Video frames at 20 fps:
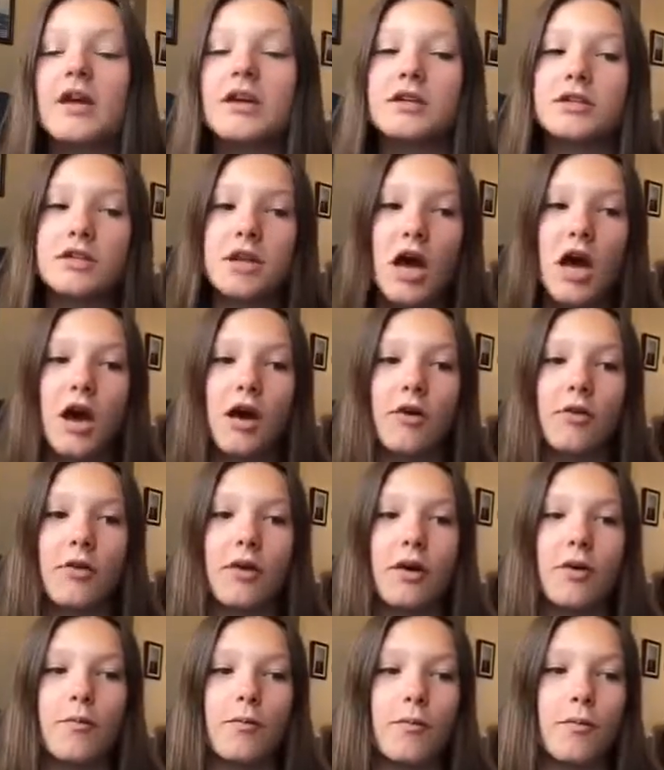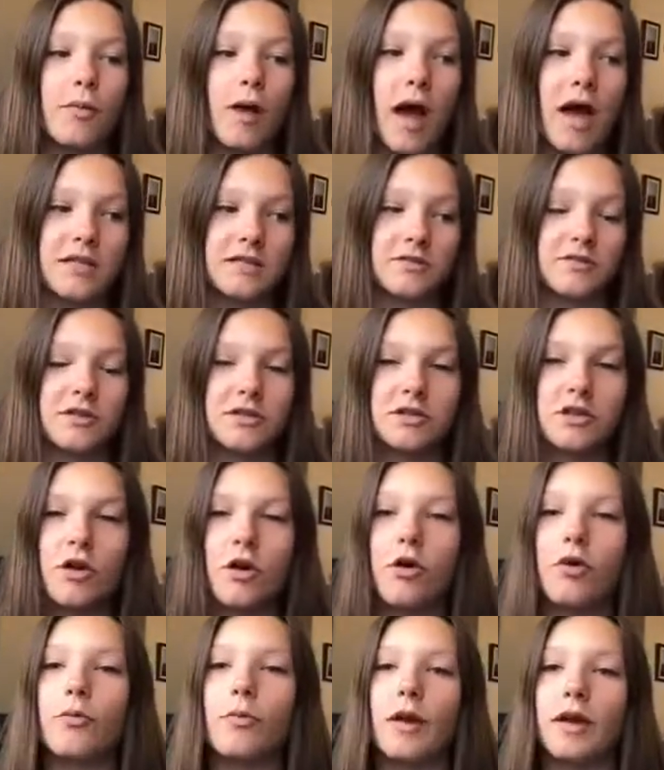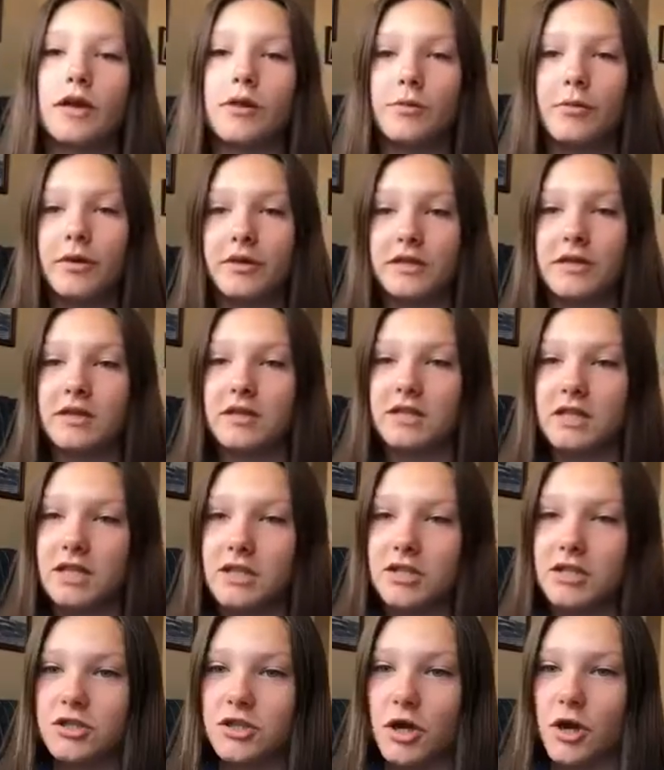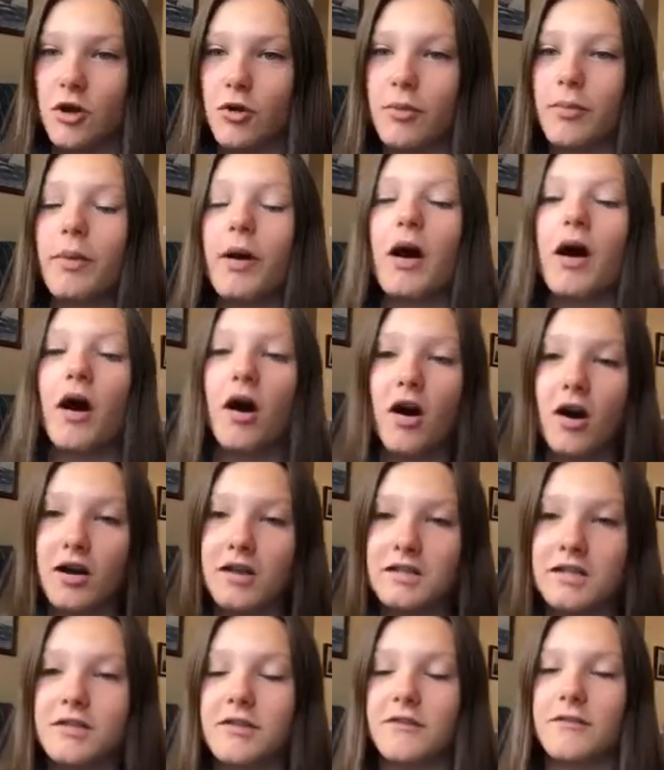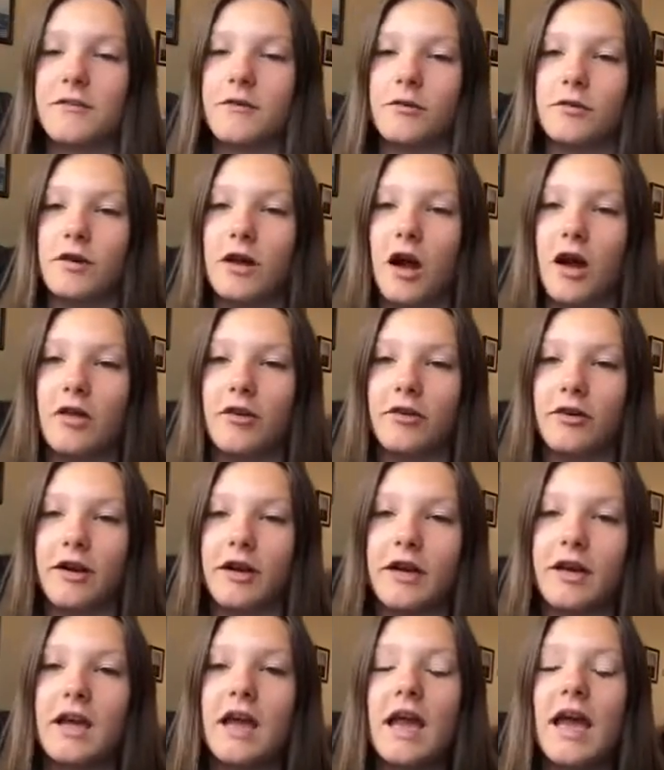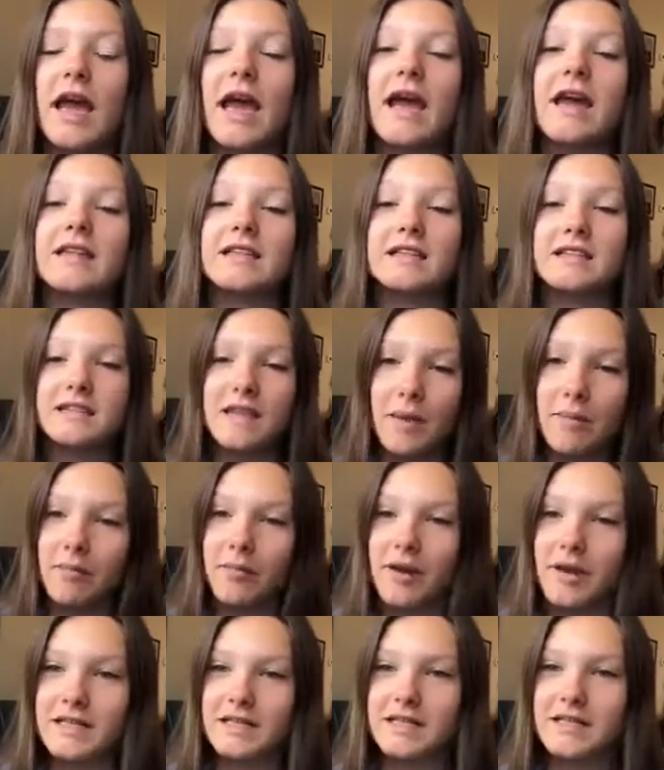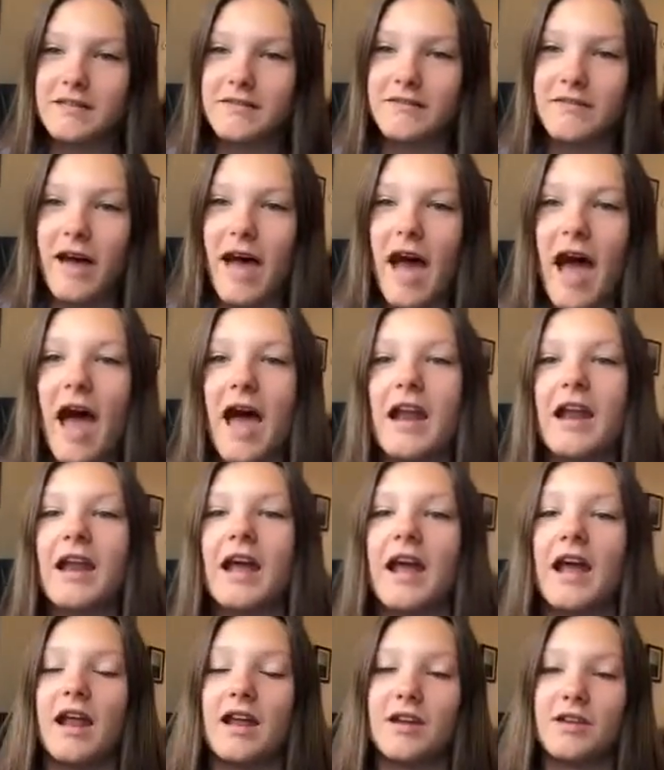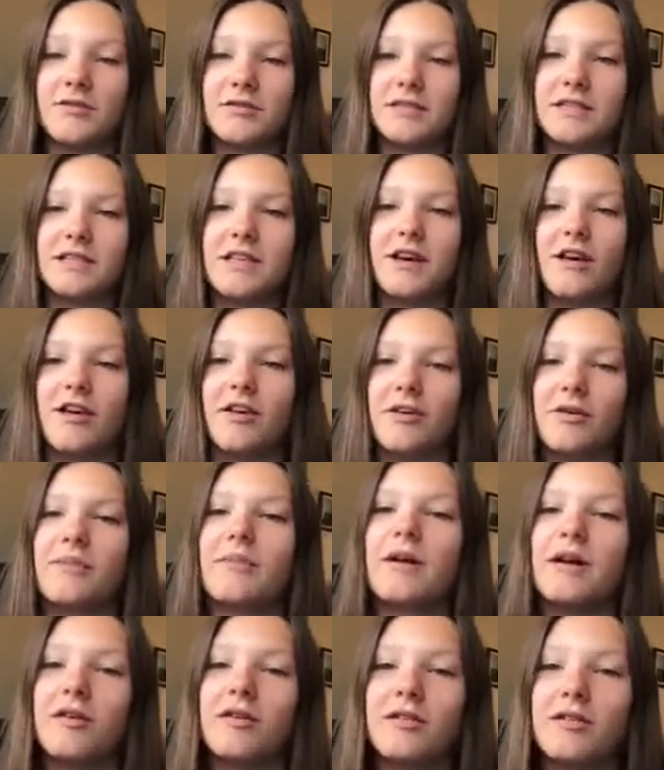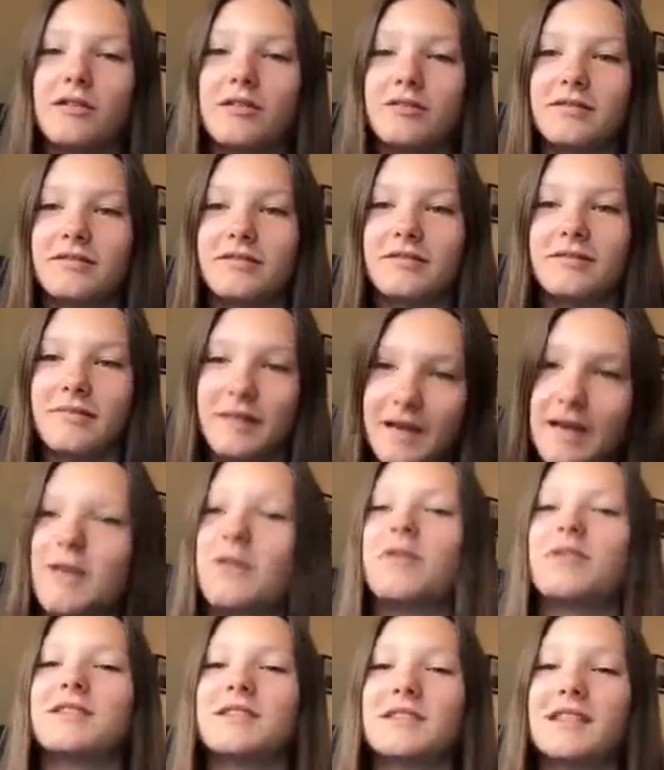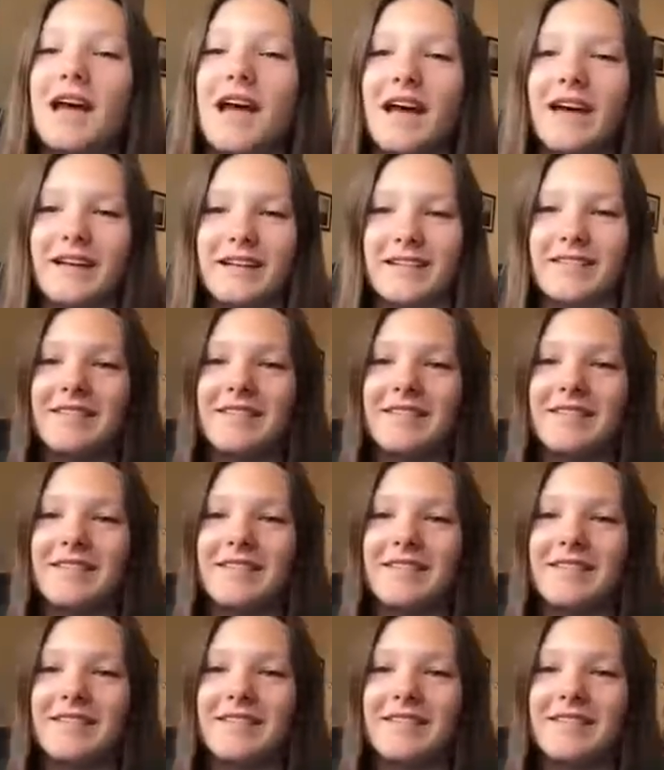So, as a result, when you put the dish soap onto the food coloring, it separates the fat and you see all your milk make a cool design.